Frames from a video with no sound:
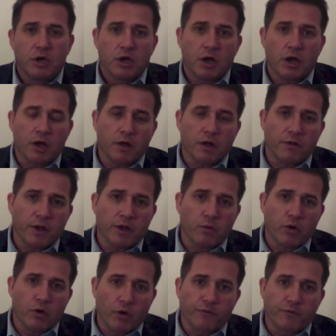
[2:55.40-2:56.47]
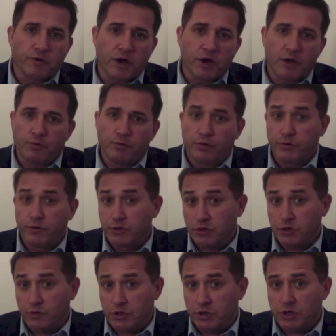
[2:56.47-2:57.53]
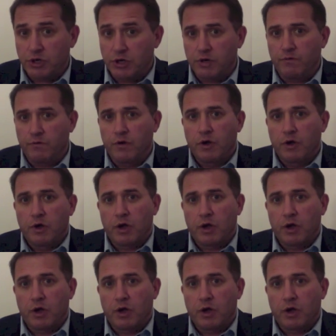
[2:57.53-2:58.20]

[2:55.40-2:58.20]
uh, they were often able to achieve